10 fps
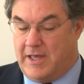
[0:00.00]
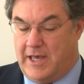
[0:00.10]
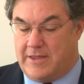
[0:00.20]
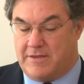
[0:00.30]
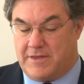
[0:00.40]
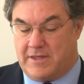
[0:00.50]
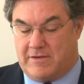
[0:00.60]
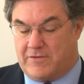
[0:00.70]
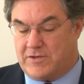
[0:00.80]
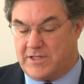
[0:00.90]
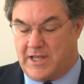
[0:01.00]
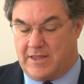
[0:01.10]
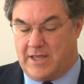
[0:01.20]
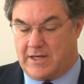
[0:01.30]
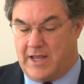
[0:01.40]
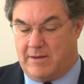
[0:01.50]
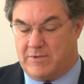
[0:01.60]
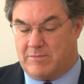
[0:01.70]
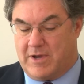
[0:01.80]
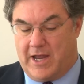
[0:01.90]
And the first thing that came
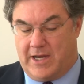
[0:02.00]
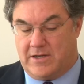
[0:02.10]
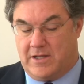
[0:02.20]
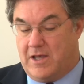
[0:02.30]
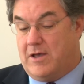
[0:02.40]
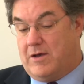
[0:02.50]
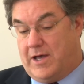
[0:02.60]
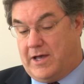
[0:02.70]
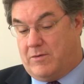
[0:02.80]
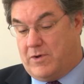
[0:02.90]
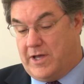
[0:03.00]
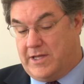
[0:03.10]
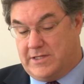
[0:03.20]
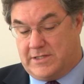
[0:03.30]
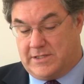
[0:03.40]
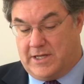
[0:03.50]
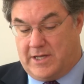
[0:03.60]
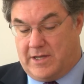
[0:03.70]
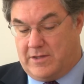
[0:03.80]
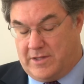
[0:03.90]
to mind was
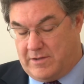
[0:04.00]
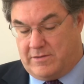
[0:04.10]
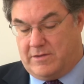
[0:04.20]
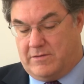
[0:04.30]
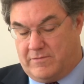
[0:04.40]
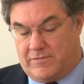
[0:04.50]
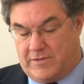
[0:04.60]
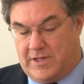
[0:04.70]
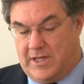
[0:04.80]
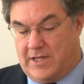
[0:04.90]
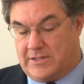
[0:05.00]
the